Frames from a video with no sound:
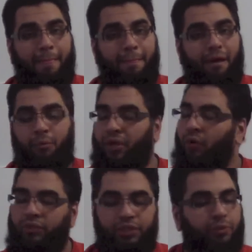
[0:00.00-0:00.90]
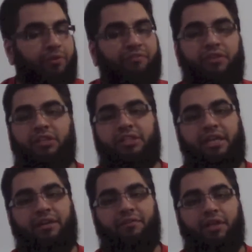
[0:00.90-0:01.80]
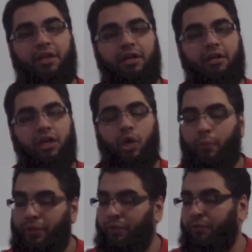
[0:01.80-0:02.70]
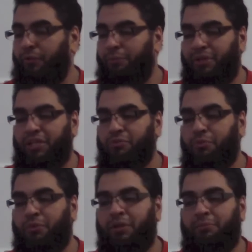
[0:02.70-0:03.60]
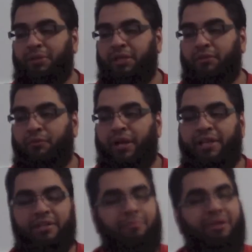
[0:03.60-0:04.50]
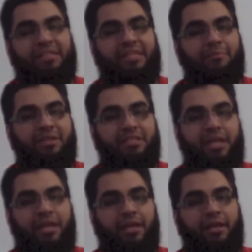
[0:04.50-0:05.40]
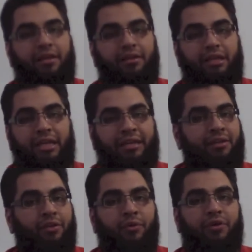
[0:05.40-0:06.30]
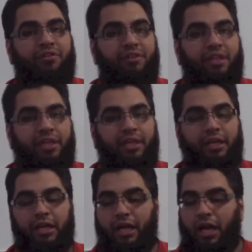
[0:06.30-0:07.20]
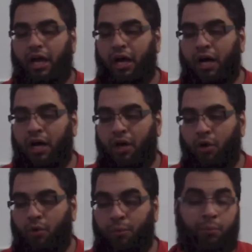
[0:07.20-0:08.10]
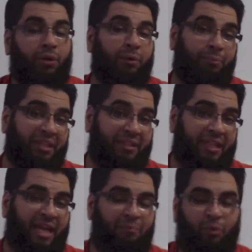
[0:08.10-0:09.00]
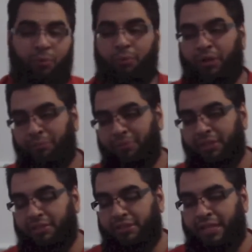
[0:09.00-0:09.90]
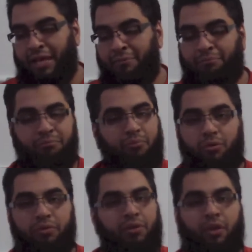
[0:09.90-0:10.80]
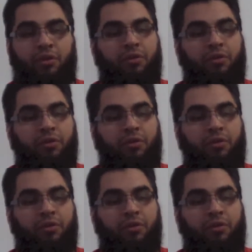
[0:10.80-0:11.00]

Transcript: That we only do it for the sake of Allah. We don't do it because we want to be rated the best MSA in New York City, or we want to beat them, or we want to beat them. No.